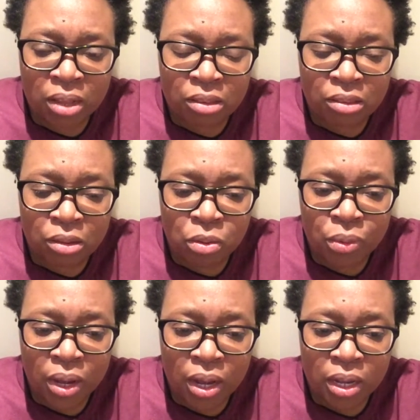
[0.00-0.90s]
And
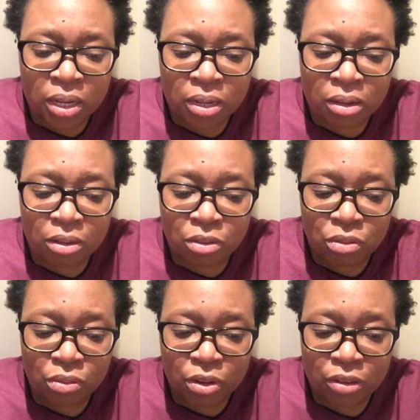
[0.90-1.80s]
so I, you
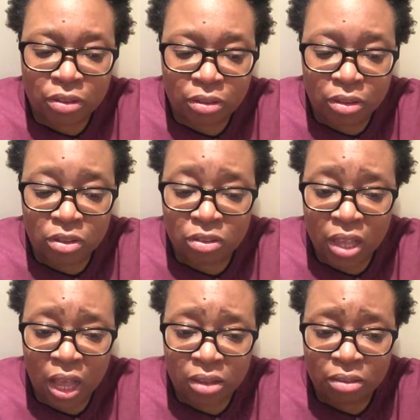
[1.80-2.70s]
know, just used
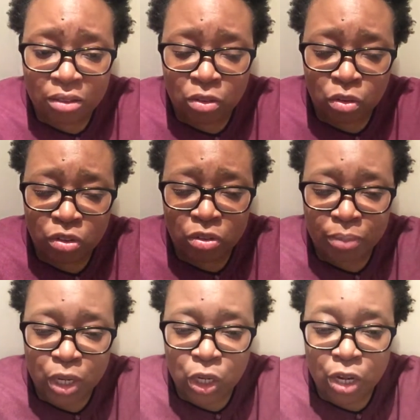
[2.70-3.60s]
to ask, you know, just
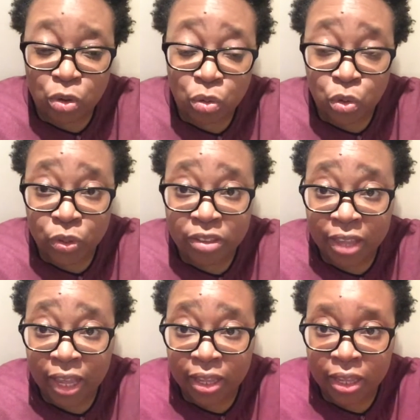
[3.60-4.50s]
to make sure I know who
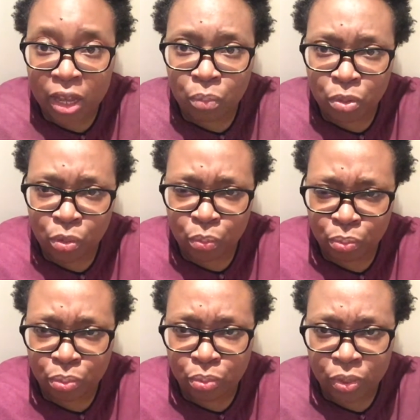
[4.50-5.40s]
he's hanging out with or
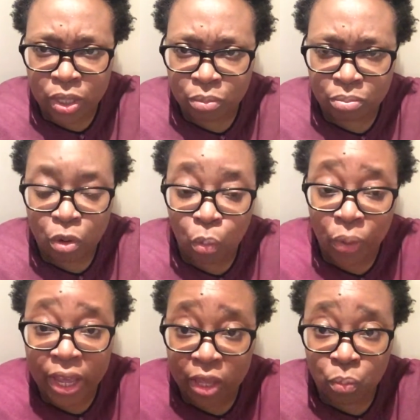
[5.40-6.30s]
who he or
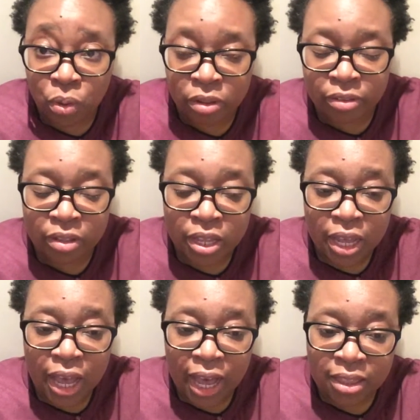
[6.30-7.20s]
where he was
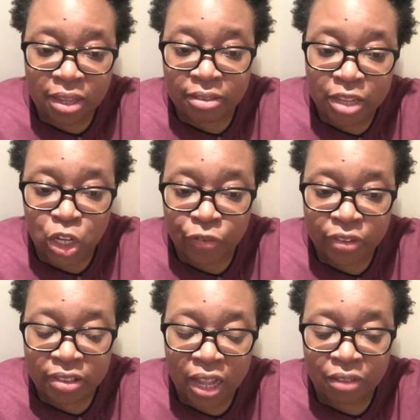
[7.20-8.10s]
at that stage of
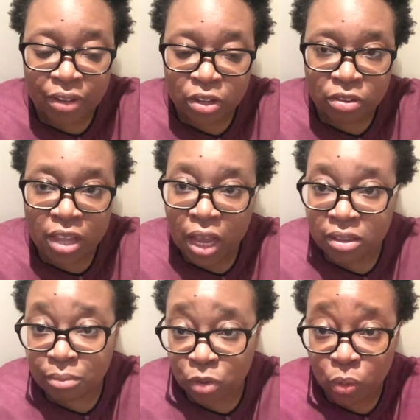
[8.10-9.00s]
his life. I used to
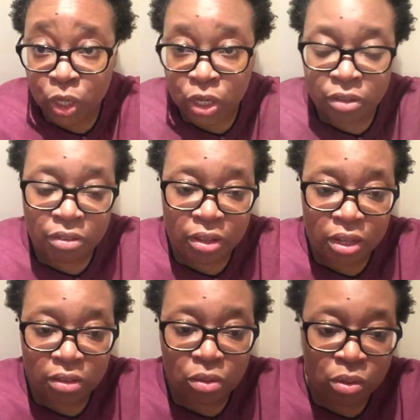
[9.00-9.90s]
ask him questions
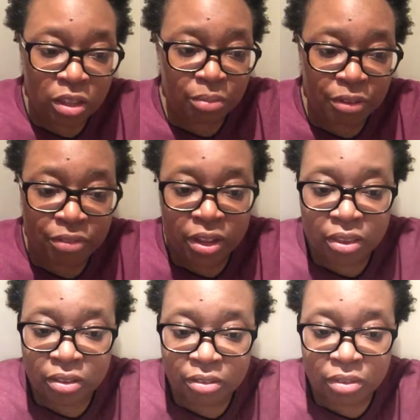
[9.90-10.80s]
and he'd say, oh, that's my
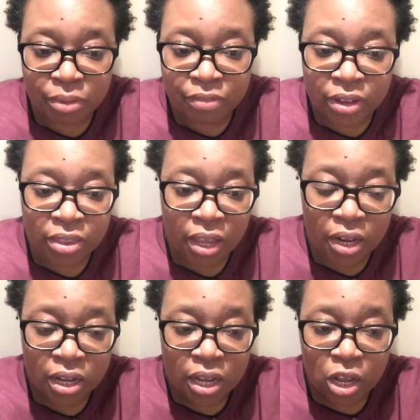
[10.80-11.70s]
friend, this is my friend,
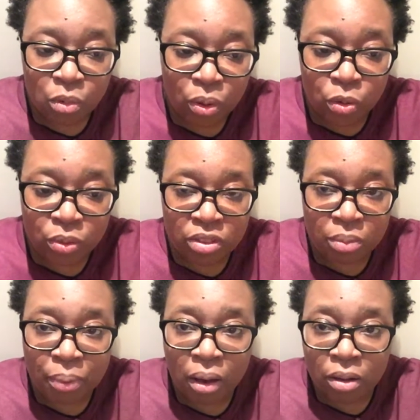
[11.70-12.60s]
that, or to
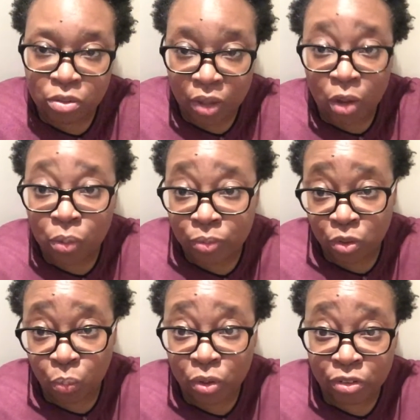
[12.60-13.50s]
the park. So I
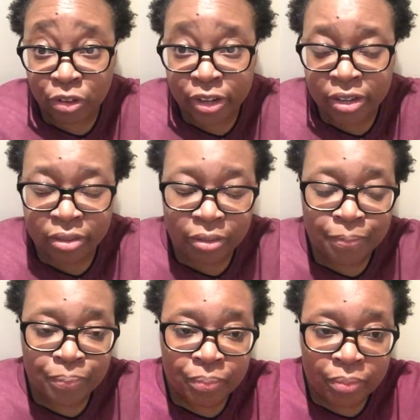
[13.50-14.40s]
always was on it,
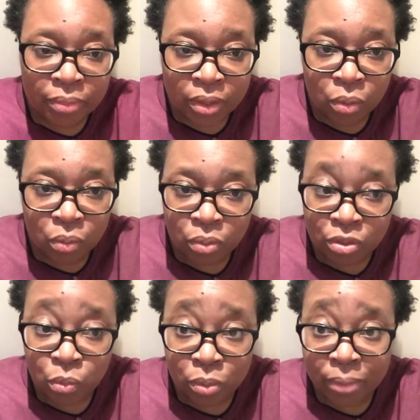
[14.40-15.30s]

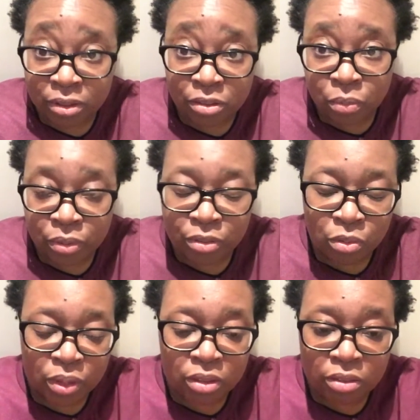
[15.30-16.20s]
was on what my son was
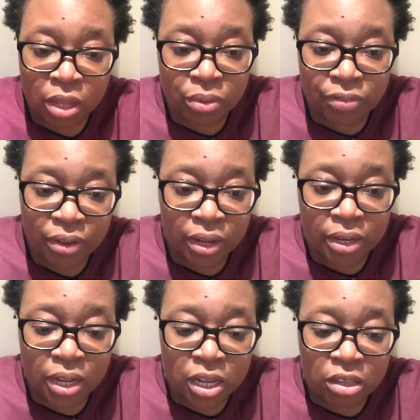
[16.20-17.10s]
doing. So that was
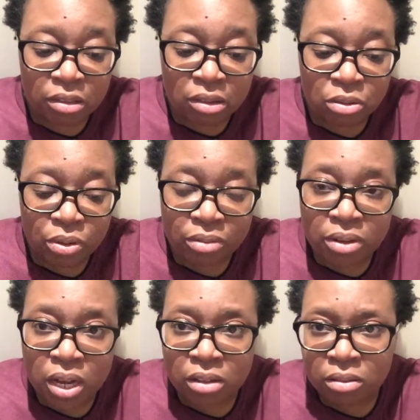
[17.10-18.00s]
fine. So in
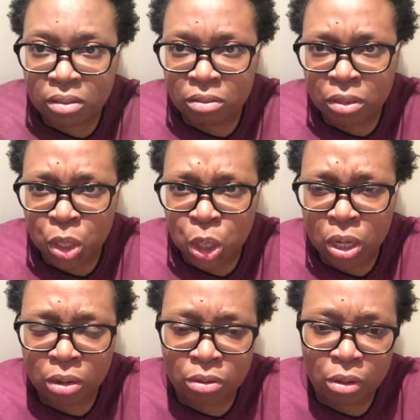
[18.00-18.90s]
regards to this other
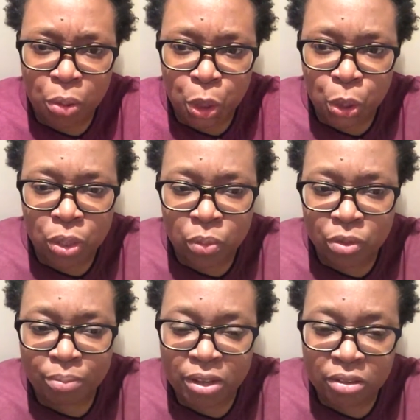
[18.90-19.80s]
child called Shawn, he
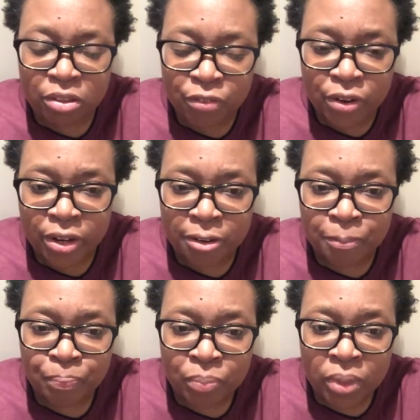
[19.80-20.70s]
was my son's friend.
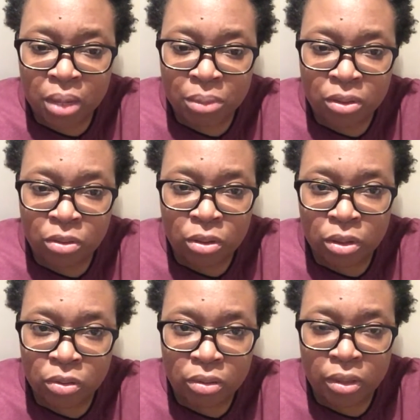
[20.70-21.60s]
And my
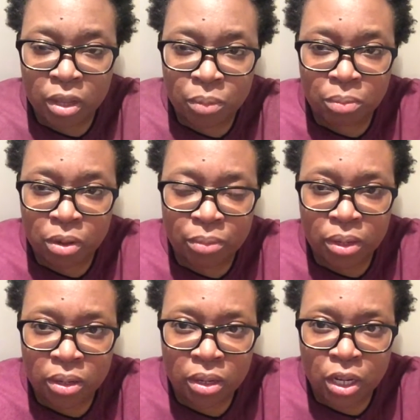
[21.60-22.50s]
son used to tell me,
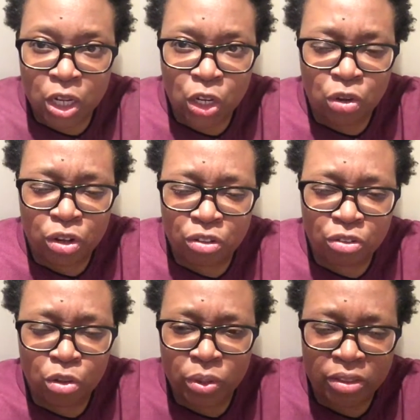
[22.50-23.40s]
Mommy, Shawn
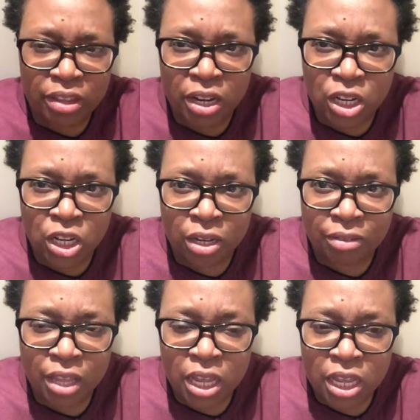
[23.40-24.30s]
is so
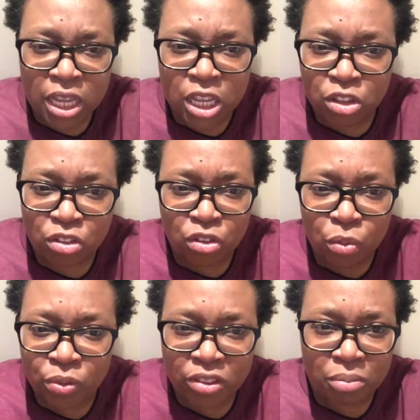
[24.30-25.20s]
intelligent. He's
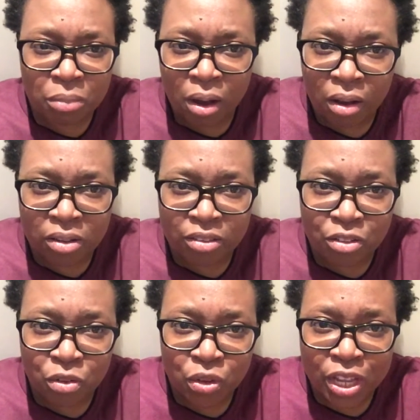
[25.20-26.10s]
so smart.
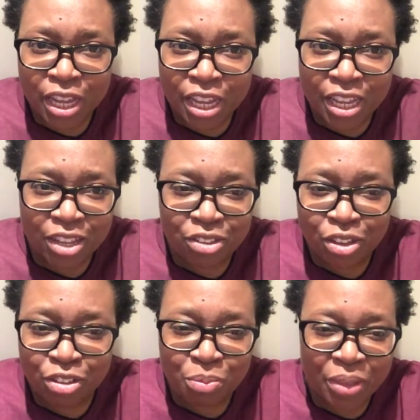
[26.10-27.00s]
You know, he
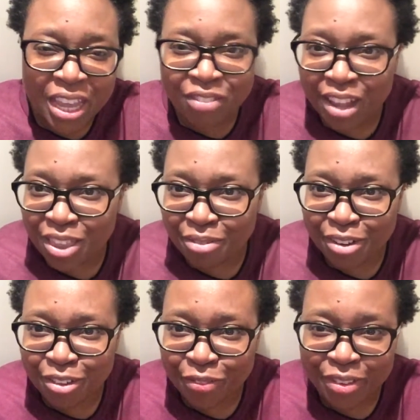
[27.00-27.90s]
doesn't behave like the
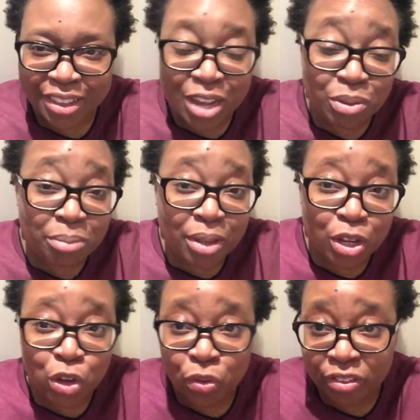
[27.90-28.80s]
rest of us. He actually
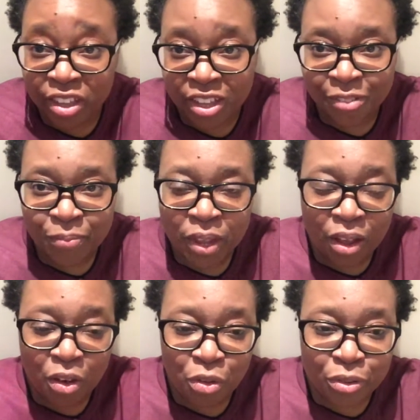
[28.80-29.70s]
made a joke saying,
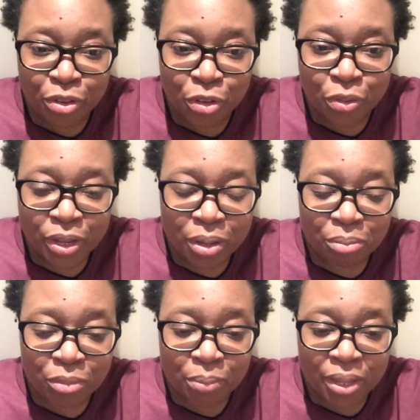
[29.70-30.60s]
oh, you know,
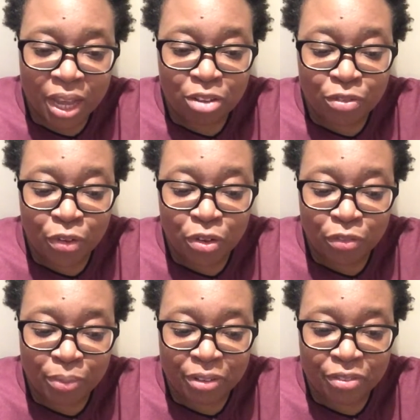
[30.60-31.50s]
Mommy, out of all
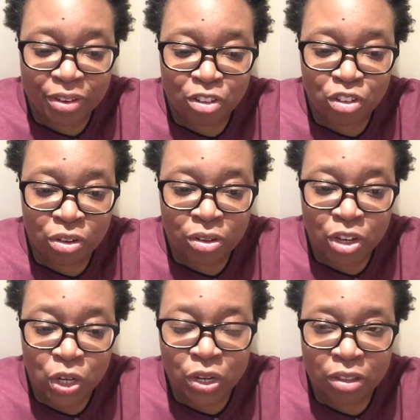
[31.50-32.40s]
of my friends, Shawn
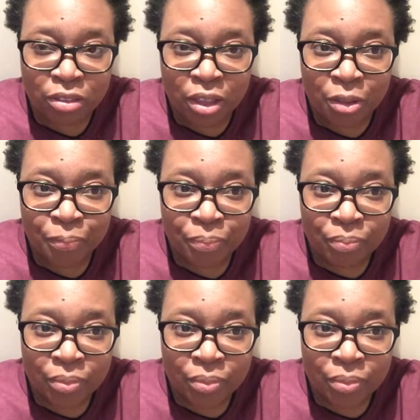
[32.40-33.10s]
is a